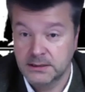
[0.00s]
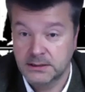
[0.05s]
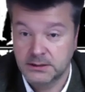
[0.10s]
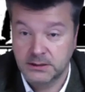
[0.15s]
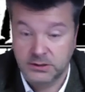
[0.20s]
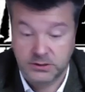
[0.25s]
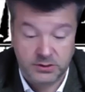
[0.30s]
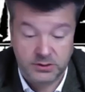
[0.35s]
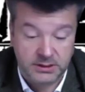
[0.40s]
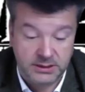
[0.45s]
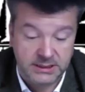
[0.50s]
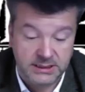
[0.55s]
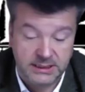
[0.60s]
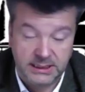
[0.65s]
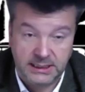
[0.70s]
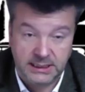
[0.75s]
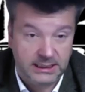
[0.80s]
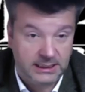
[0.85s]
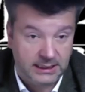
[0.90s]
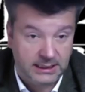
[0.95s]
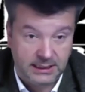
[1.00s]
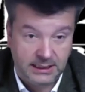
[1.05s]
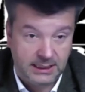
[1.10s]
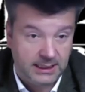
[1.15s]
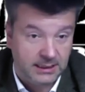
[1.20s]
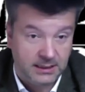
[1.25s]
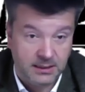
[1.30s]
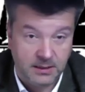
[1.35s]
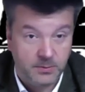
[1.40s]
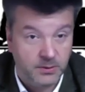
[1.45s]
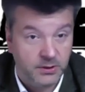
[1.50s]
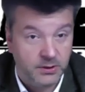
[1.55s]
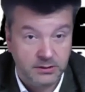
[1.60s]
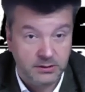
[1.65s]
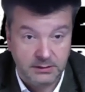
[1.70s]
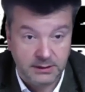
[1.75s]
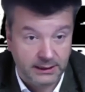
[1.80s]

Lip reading: to sort of say to you and about